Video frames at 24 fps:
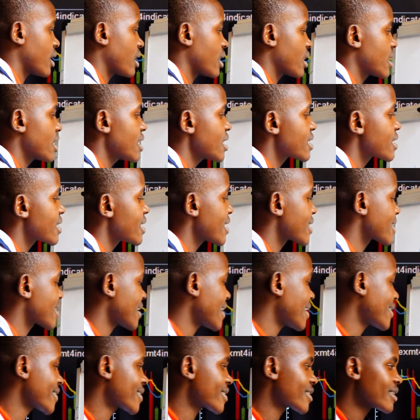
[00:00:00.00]
This takes
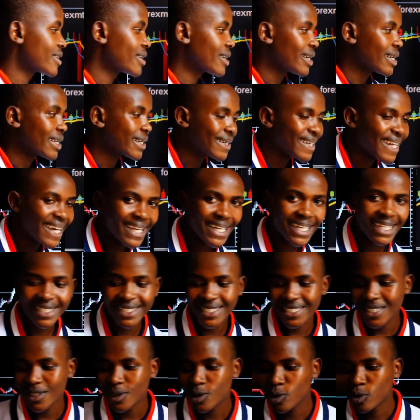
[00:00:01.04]
us
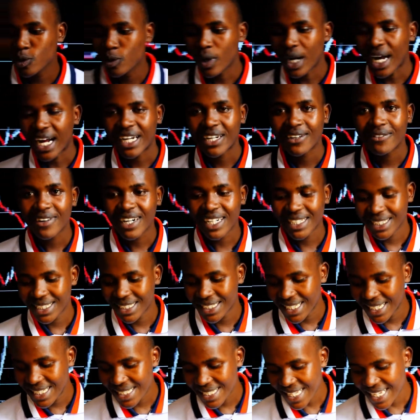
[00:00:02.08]
directly to
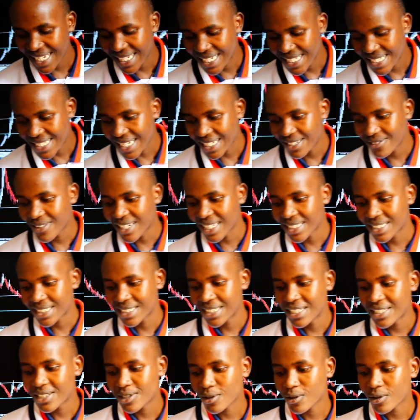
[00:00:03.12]
advantages and
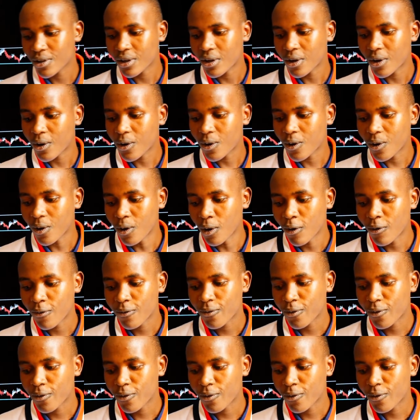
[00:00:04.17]
disadvantages of